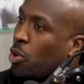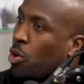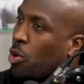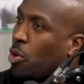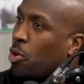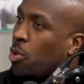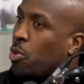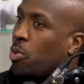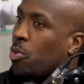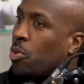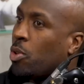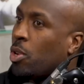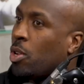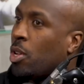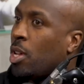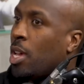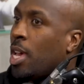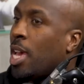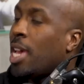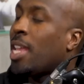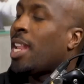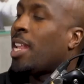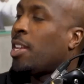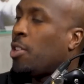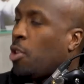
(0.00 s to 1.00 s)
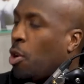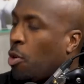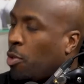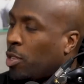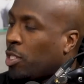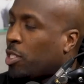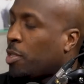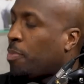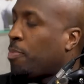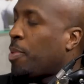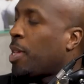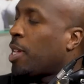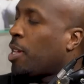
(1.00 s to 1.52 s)
so and I know
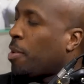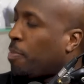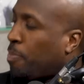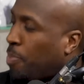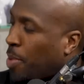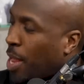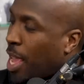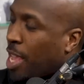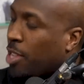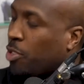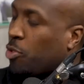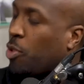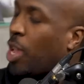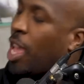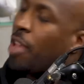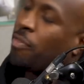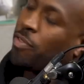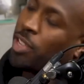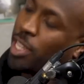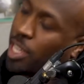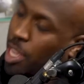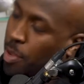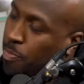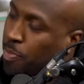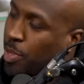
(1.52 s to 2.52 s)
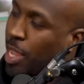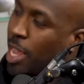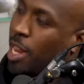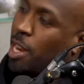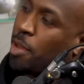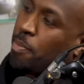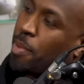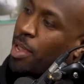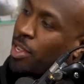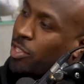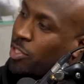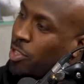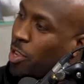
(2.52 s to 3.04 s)
there's a bigger plan, so I have to keep
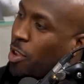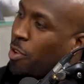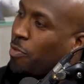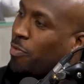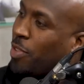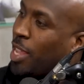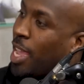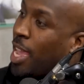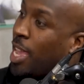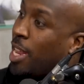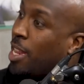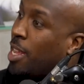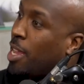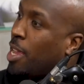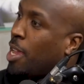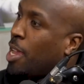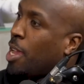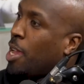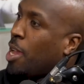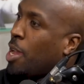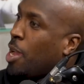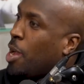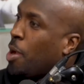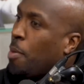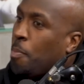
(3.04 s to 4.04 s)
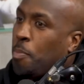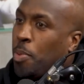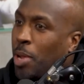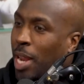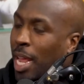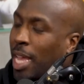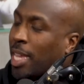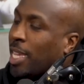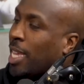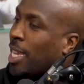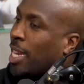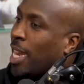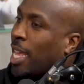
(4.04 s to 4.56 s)
telling myself it's that. The bigger, yeah.
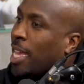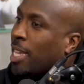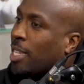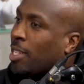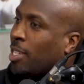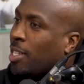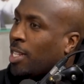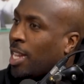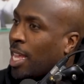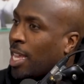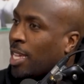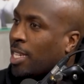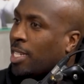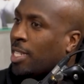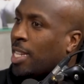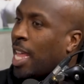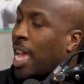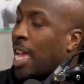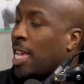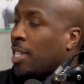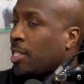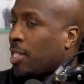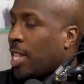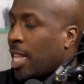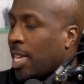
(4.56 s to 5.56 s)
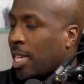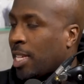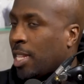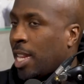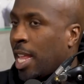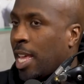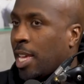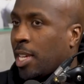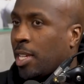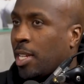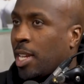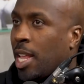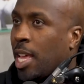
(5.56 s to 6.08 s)
But I get like like nice, like
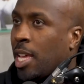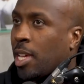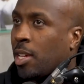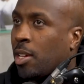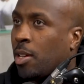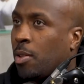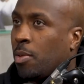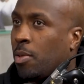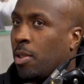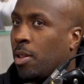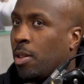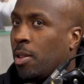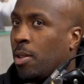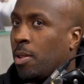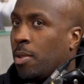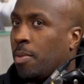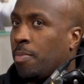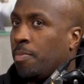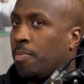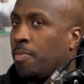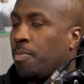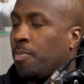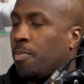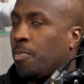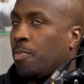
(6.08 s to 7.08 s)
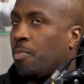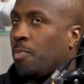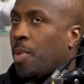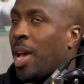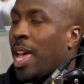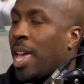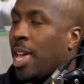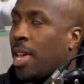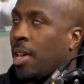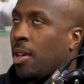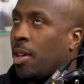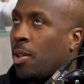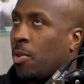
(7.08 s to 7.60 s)
like like um
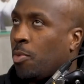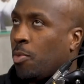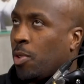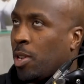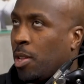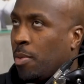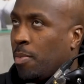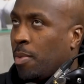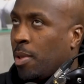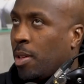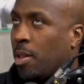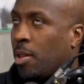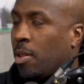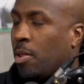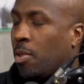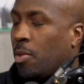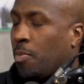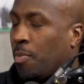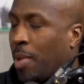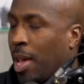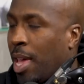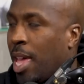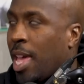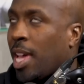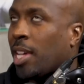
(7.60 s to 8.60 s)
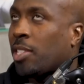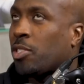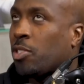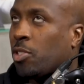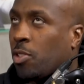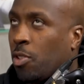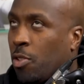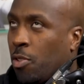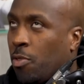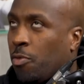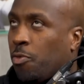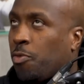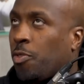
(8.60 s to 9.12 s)
my one of my, my ex
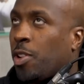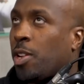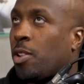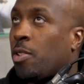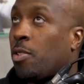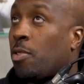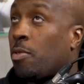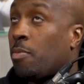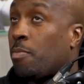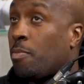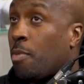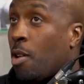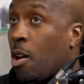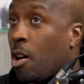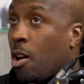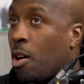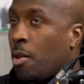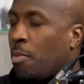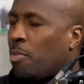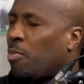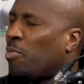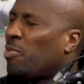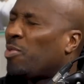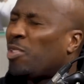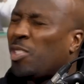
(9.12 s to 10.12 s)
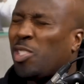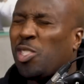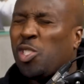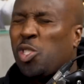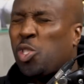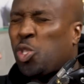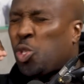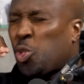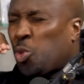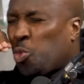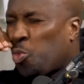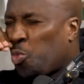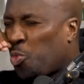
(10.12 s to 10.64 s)
girlfriend, her mom, the
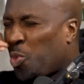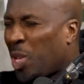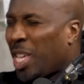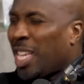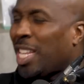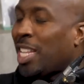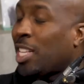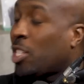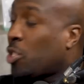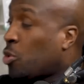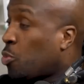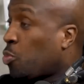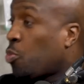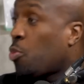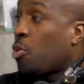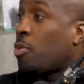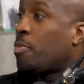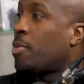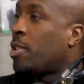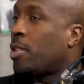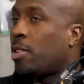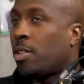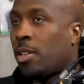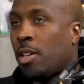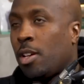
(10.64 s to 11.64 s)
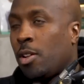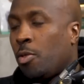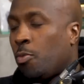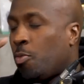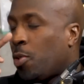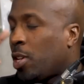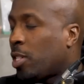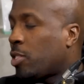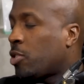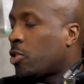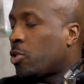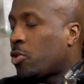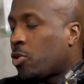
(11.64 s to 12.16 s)
sweetest woman,
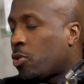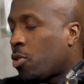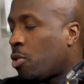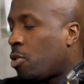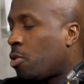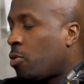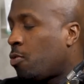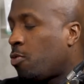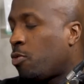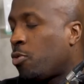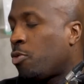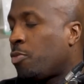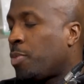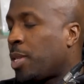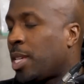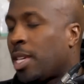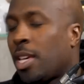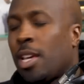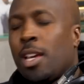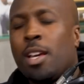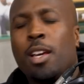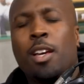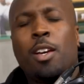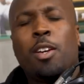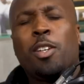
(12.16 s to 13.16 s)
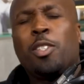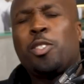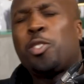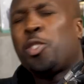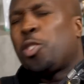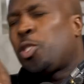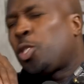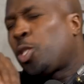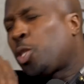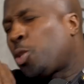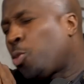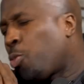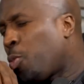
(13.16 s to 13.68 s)
mm. rest her soul, Ruby, mm.
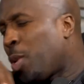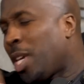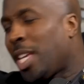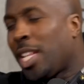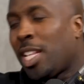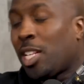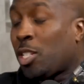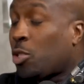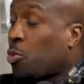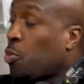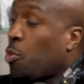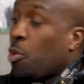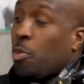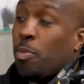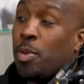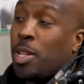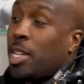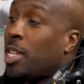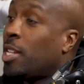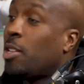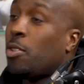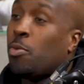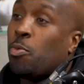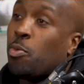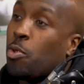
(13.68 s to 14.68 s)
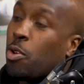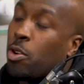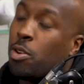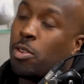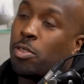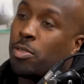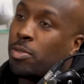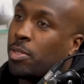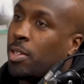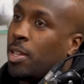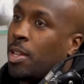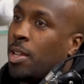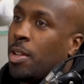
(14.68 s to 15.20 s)
the sweetest woman in the
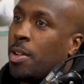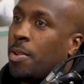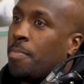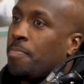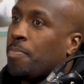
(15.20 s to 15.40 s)
world.